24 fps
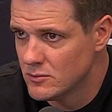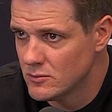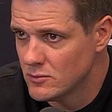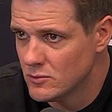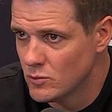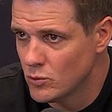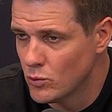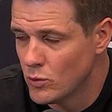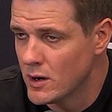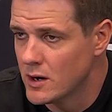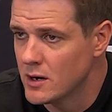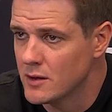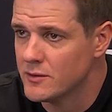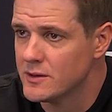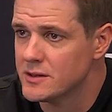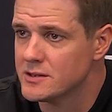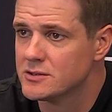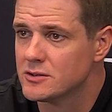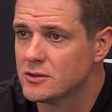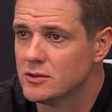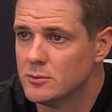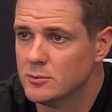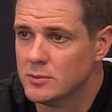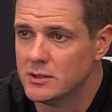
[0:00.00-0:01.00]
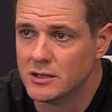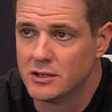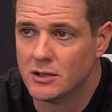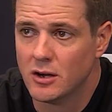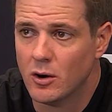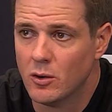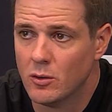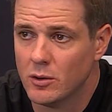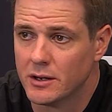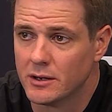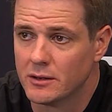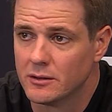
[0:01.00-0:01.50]
where this could be
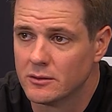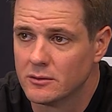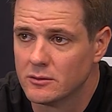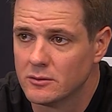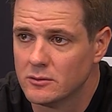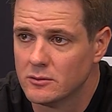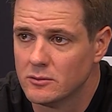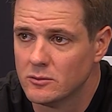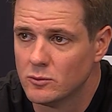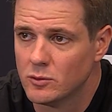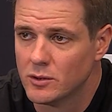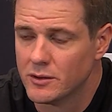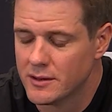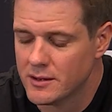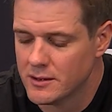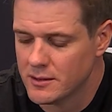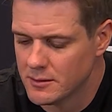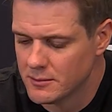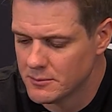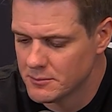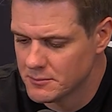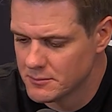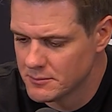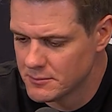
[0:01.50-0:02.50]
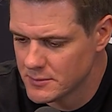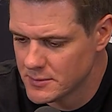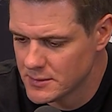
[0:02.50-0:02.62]
going with him.